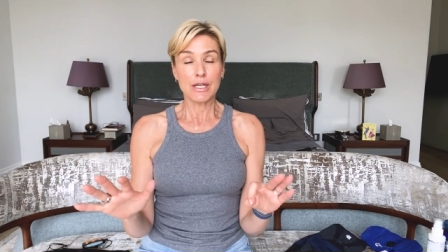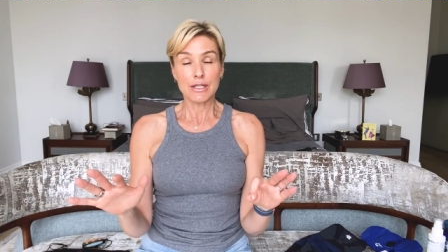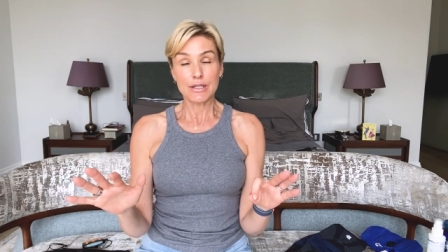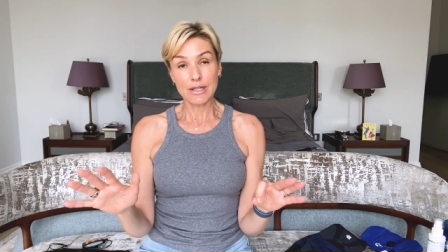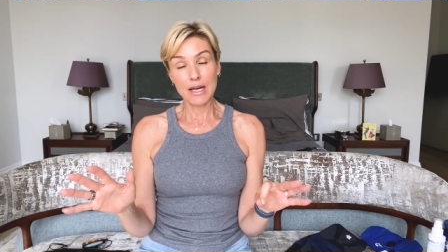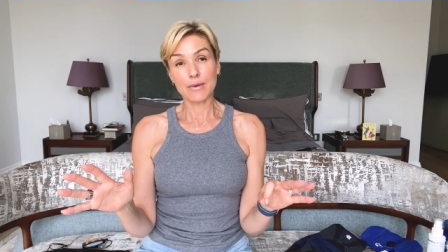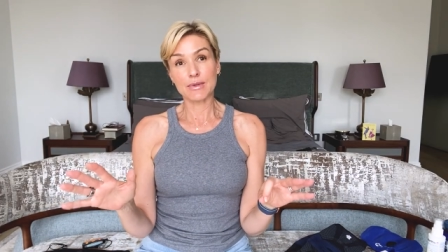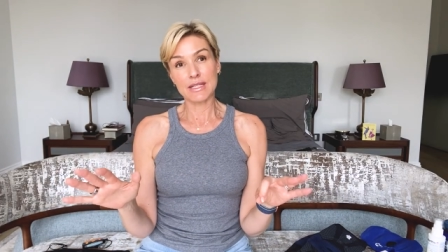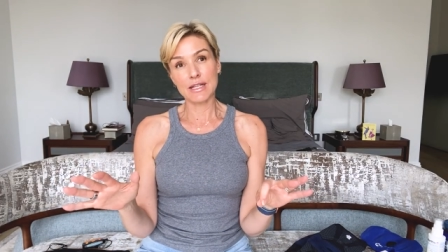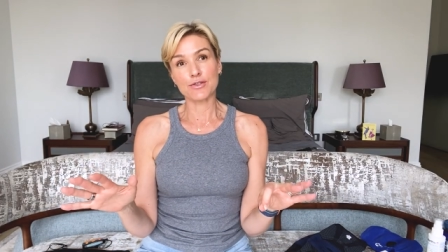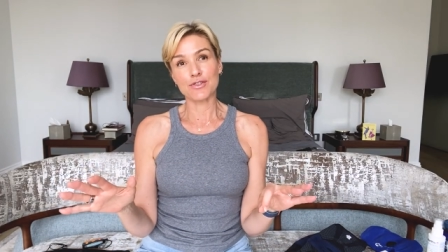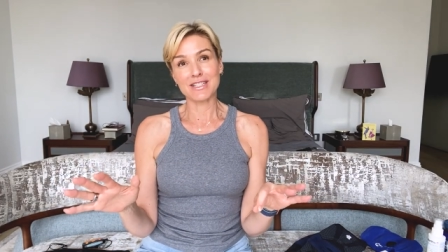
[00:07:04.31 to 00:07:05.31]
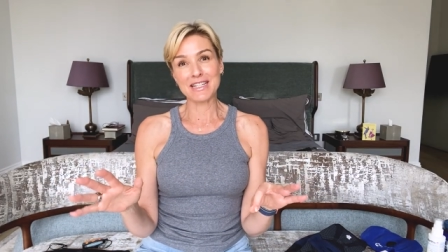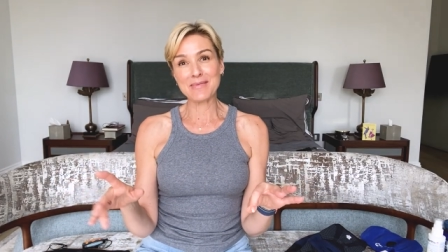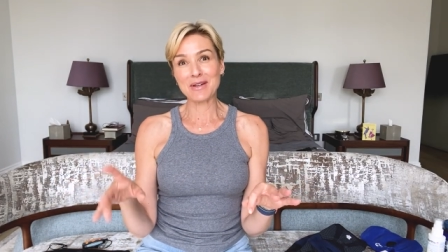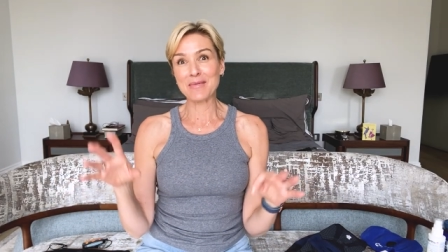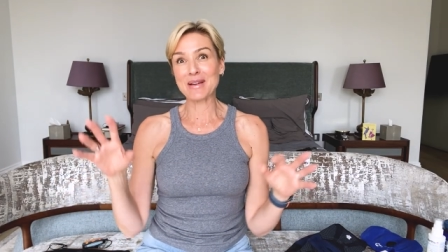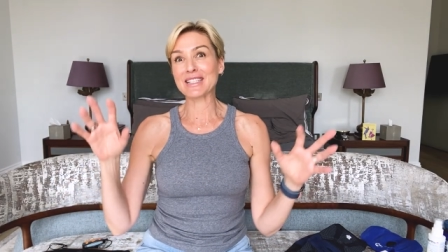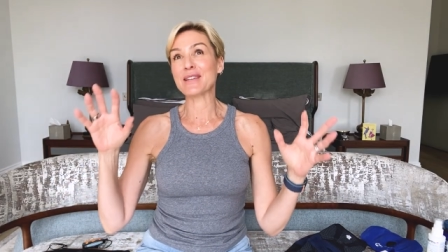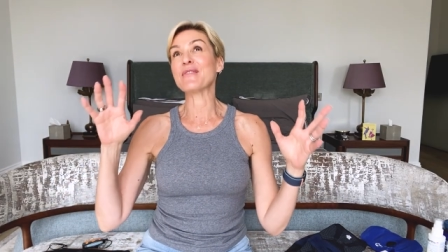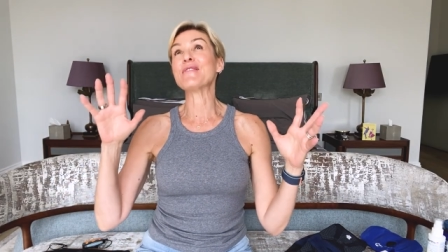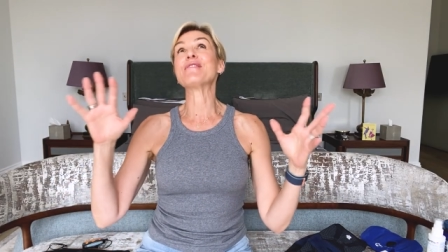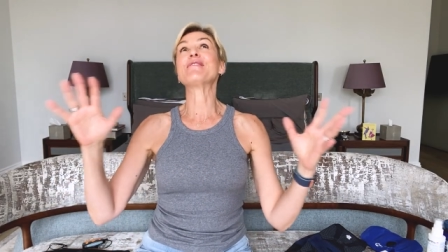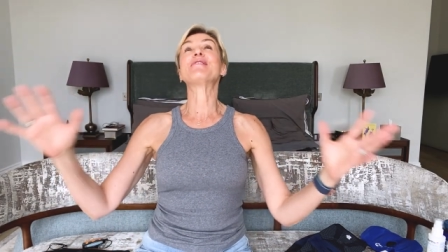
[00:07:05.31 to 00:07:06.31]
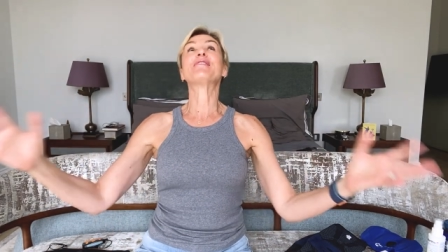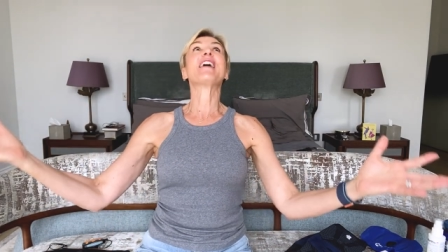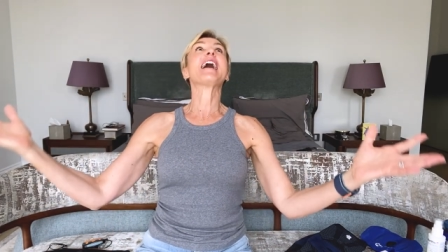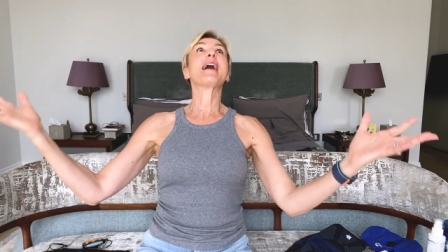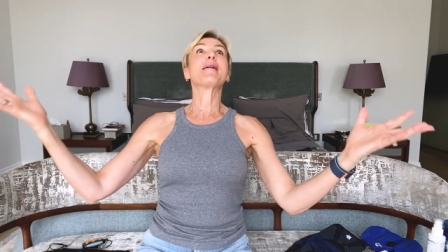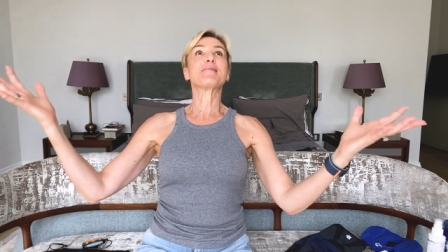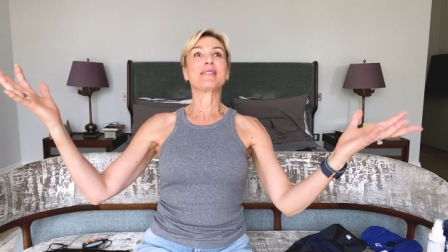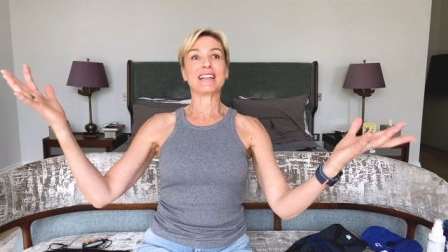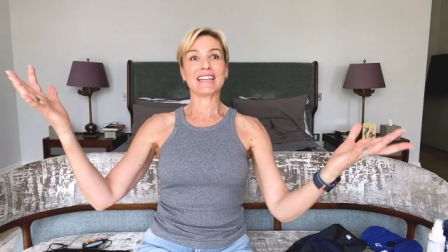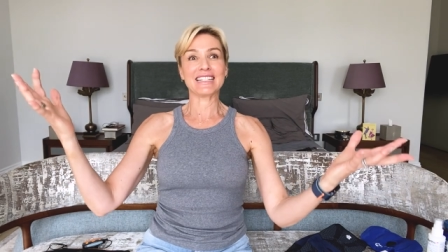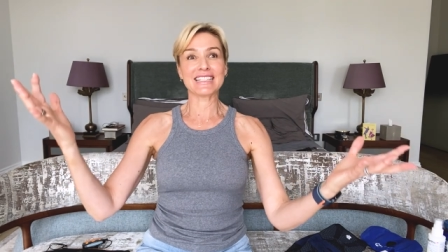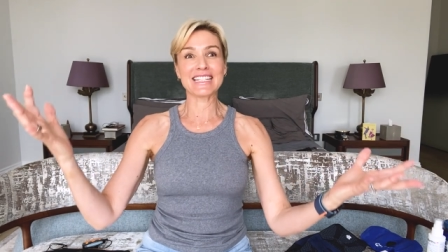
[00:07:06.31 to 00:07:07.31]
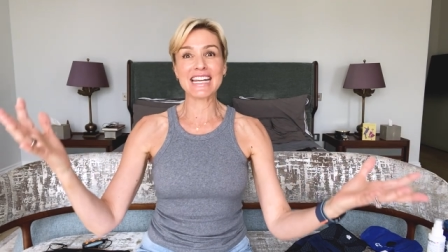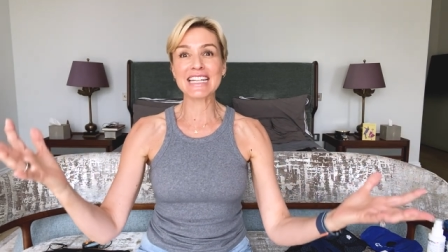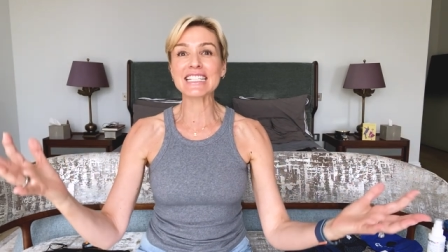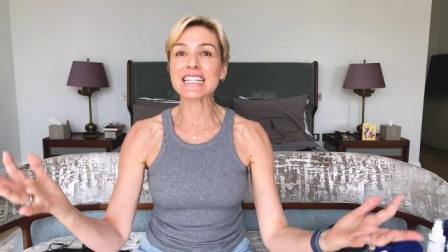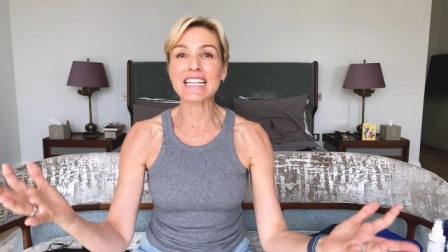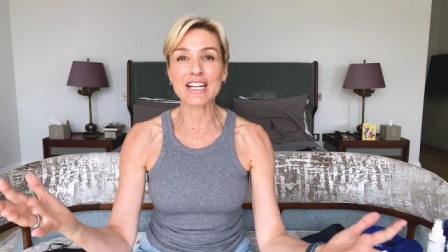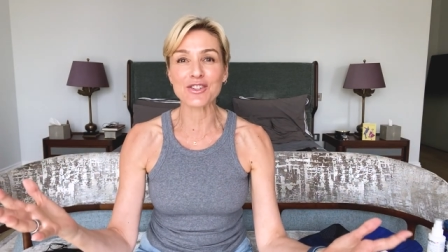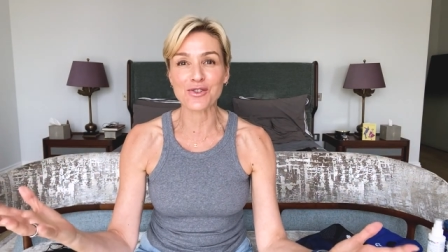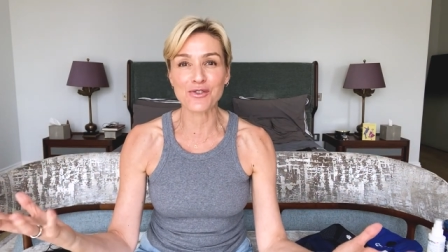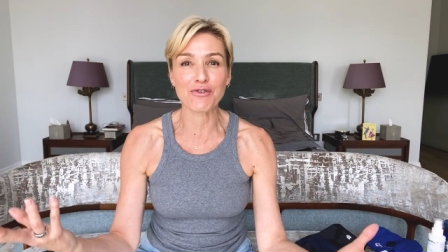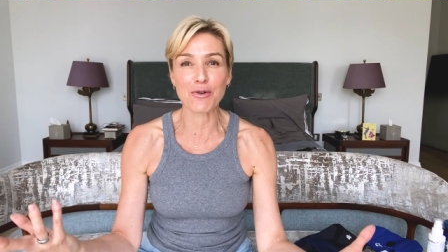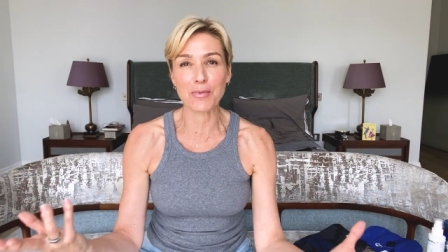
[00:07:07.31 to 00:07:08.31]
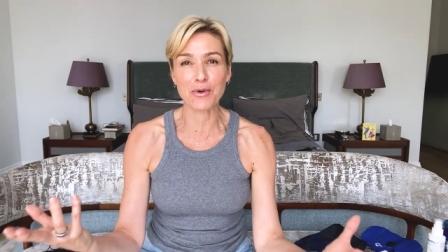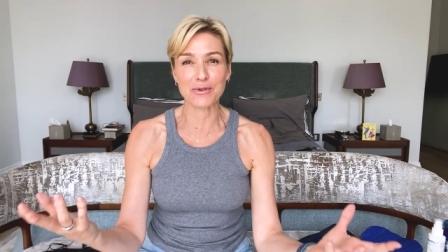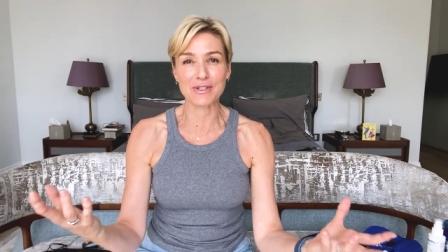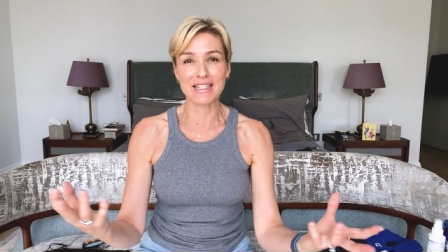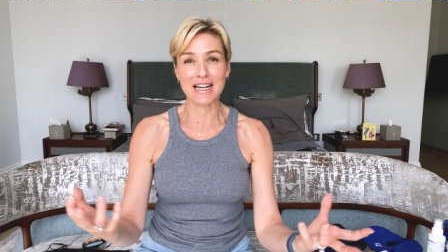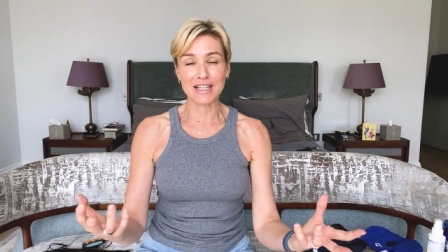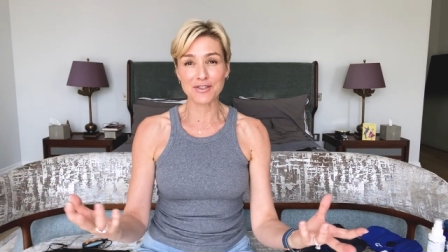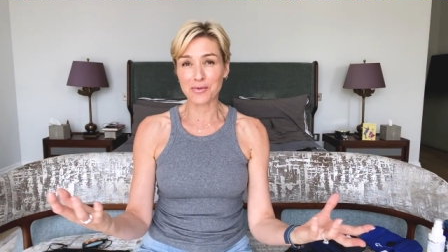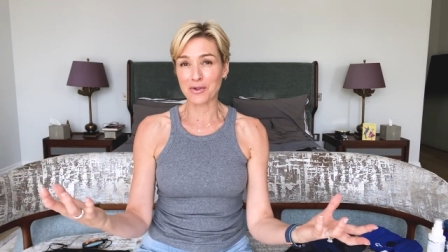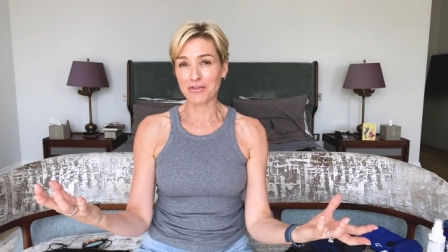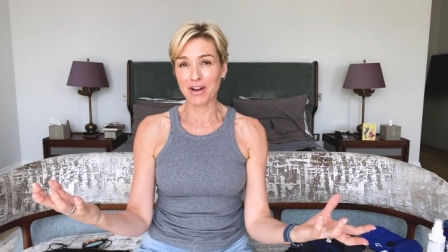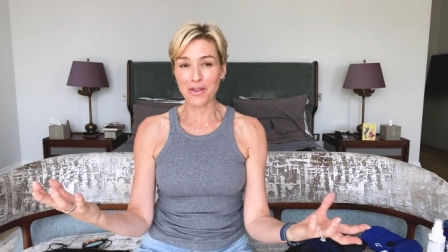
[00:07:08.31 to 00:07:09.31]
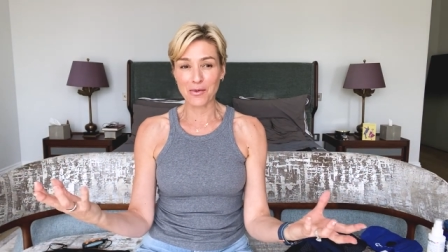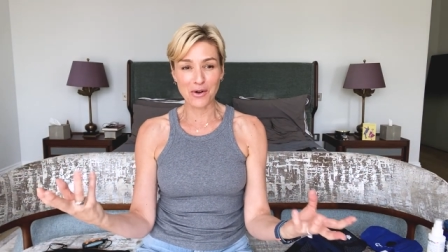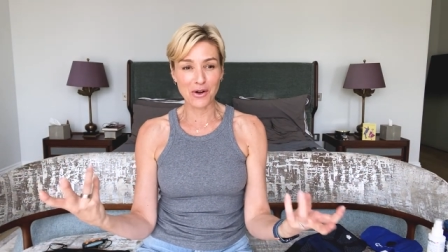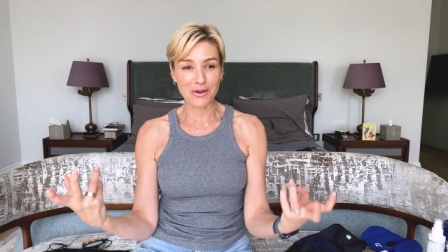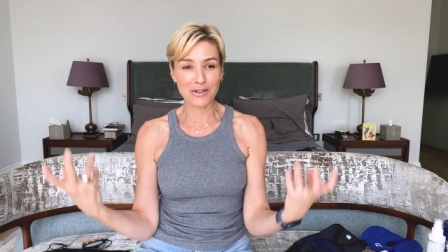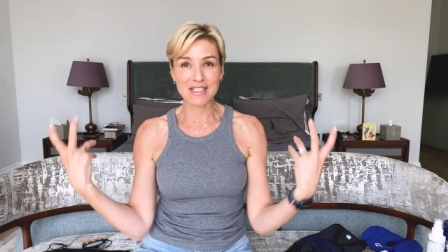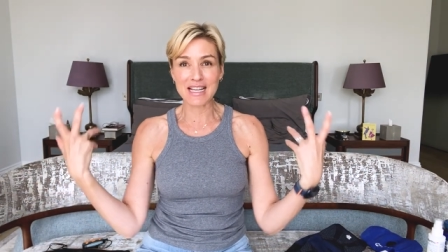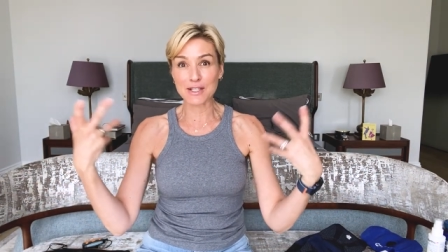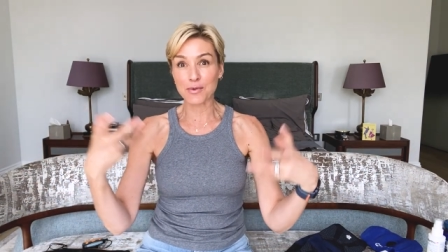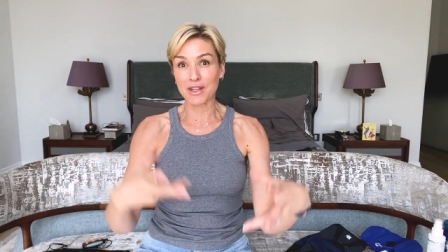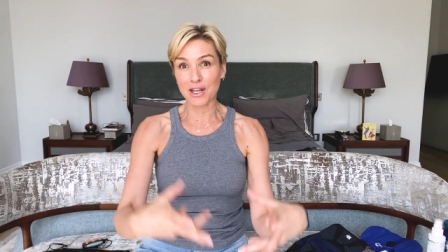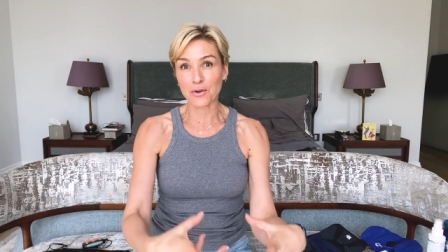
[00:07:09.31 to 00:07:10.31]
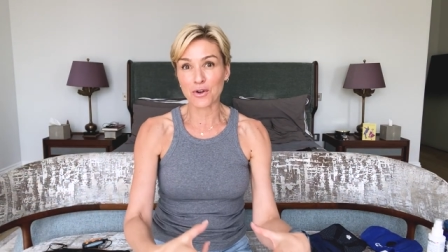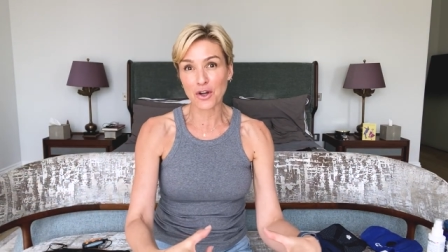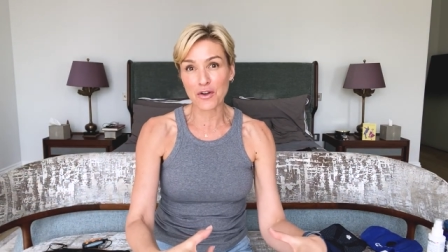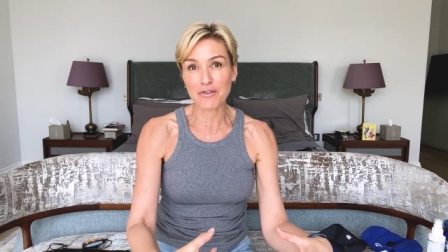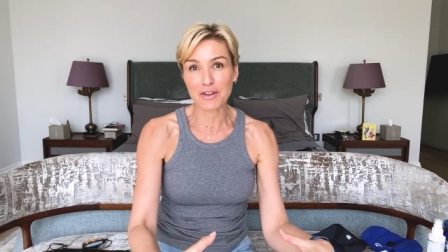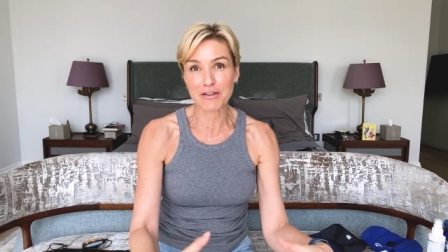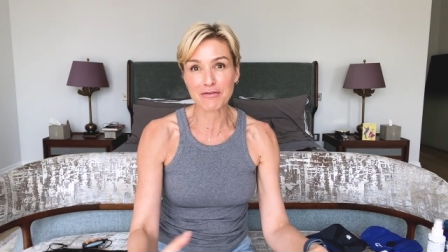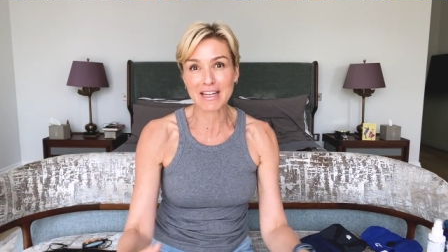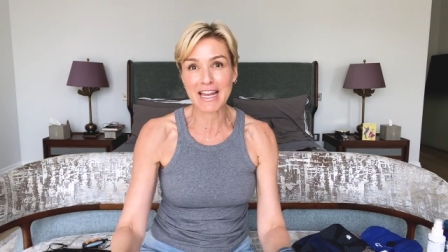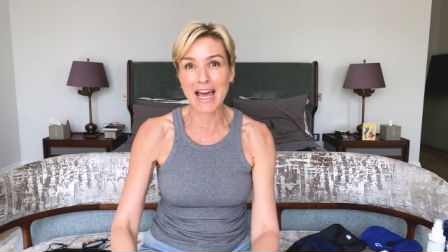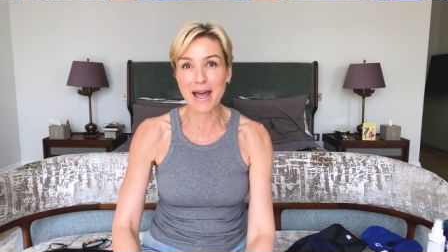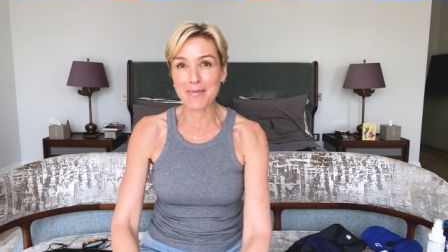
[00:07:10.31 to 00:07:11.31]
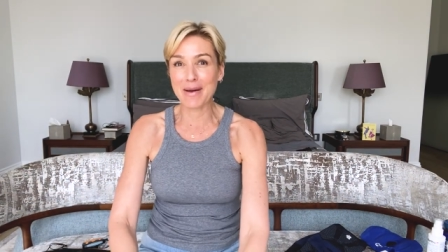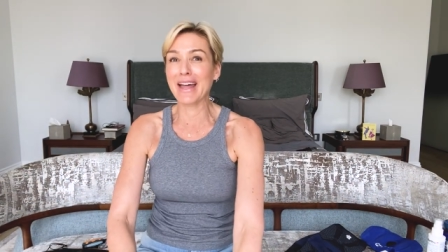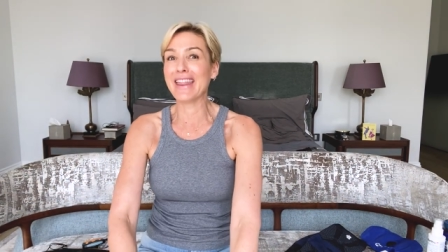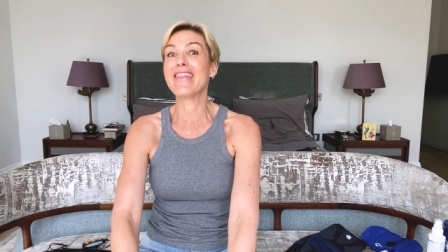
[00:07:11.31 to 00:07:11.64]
So that was interesting. But I met some fabulous international football stars from all around the world because that's where they all go for their rehab.